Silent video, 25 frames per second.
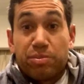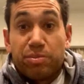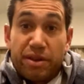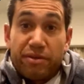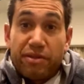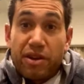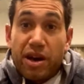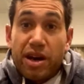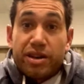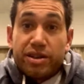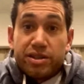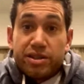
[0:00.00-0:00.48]
to be
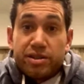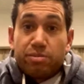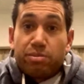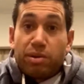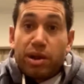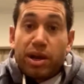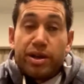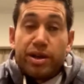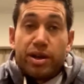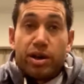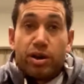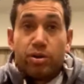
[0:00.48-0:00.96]
an advantage of
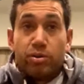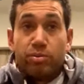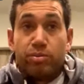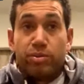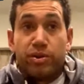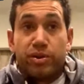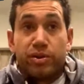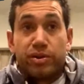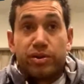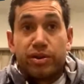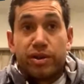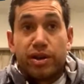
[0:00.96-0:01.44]
playing home,
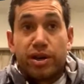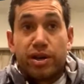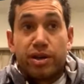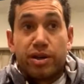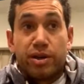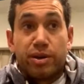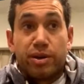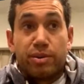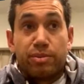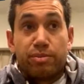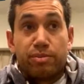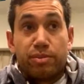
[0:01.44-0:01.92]
and
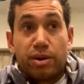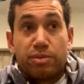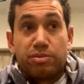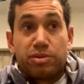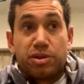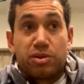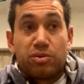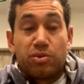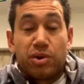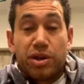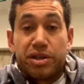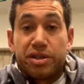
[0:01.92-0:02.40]
I'm
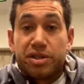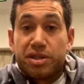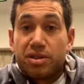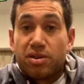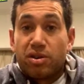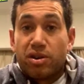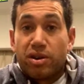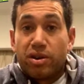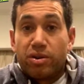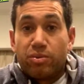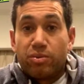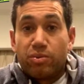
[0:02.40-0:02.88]
still
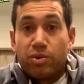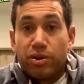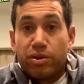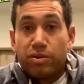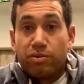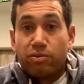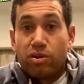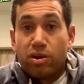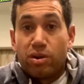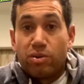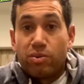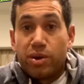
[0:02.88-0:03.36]
undecided on what
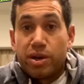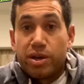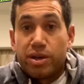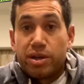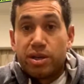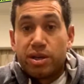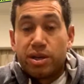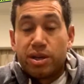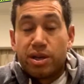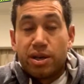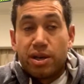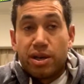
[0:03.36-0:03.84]
the right
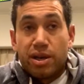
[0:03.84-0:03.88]
way